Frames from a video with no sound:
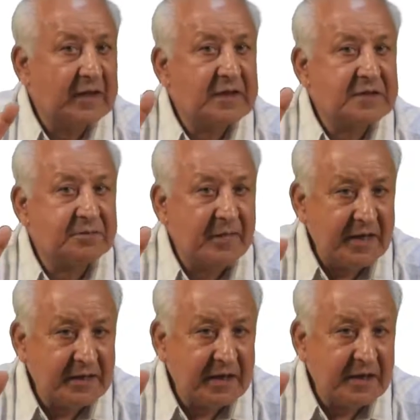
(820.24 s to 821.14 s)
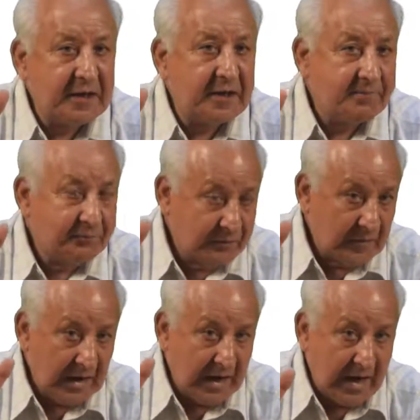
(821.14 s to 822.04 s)
is maintained
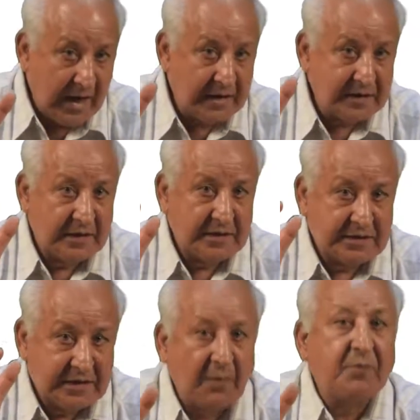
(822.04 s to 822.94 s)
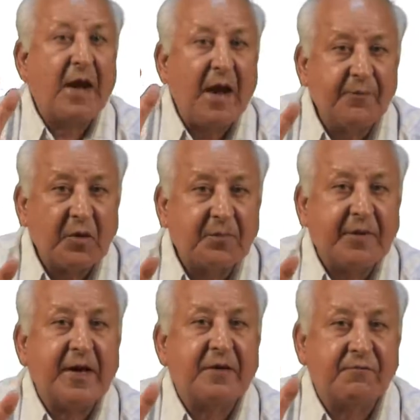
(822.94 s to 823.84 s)
at some
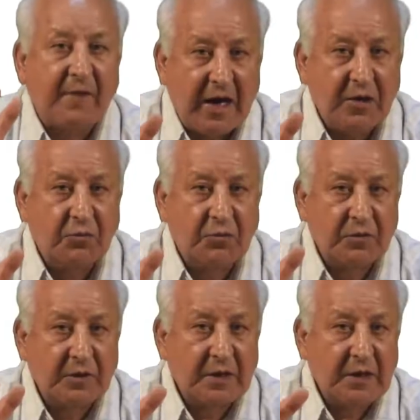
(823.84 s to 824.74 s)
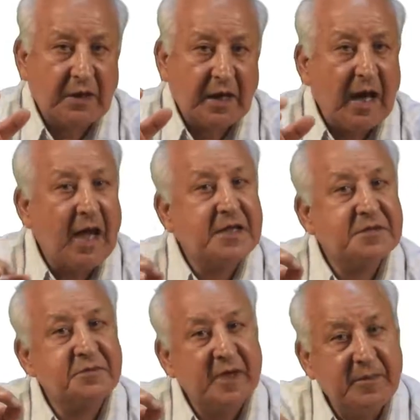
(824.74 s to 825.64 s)
appropriate value
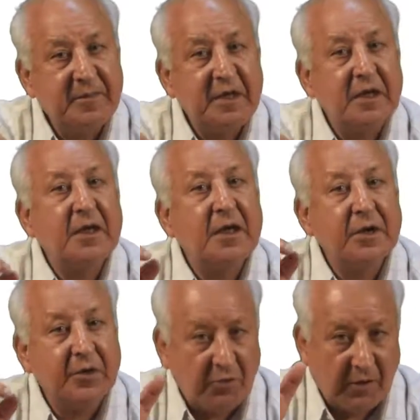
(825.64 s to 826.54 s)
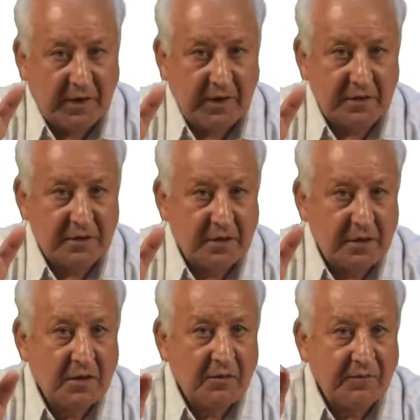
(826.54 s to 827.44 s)
as may be required
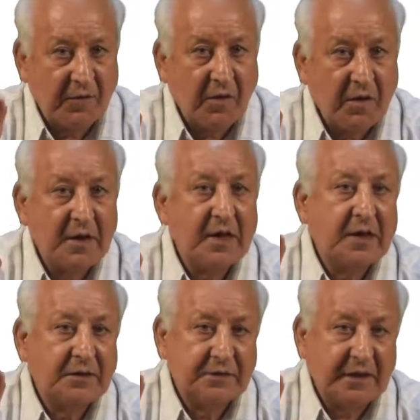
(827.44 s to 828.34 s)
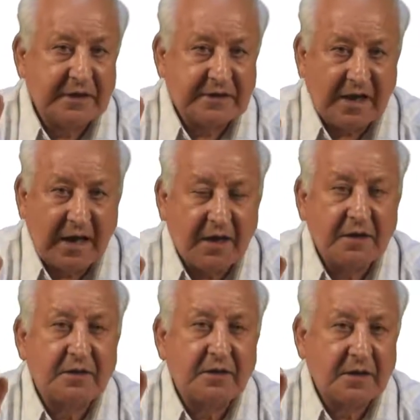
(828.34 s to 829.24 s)
for the
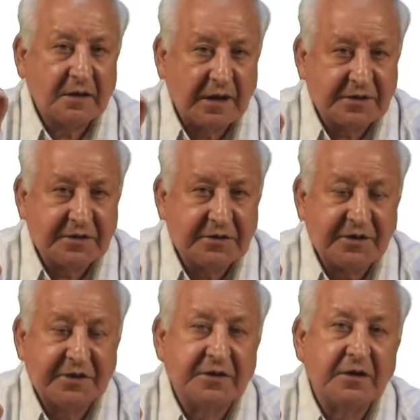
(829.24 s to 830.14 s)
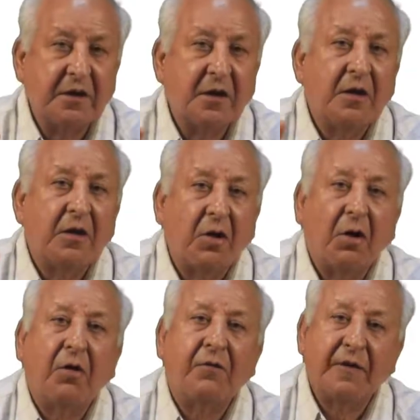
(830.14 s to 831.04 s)
desired concentration
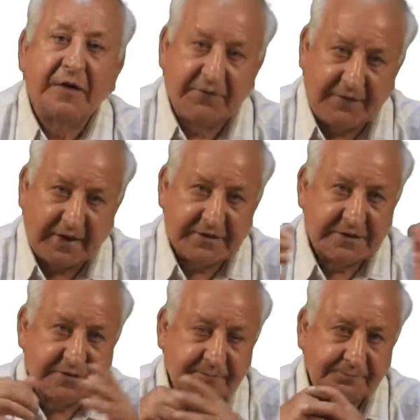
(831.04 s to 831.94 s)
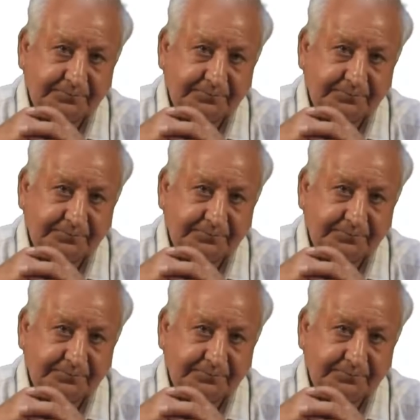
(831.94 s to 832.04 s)
of defects.